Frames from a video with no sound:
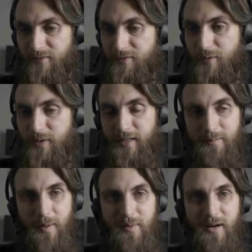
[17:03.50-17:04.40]
food
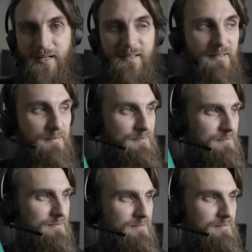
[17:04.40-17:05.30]
in my body
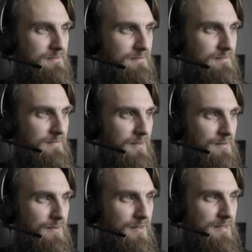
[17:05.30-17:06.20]

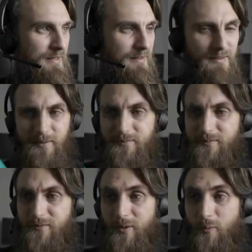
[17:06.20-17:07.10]
for the same,
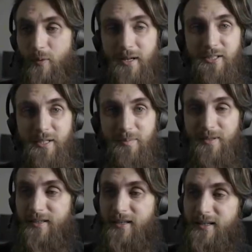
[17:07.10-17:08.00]
for way
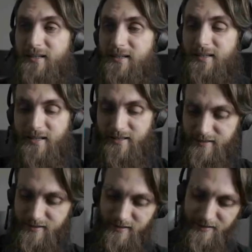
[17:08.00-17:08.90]
cheaper,
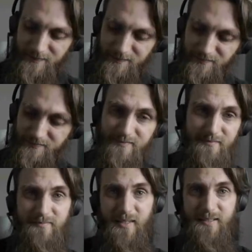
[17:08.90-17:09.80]
and it
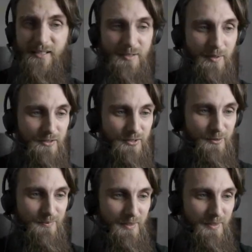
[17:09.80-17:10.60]
tastes better too.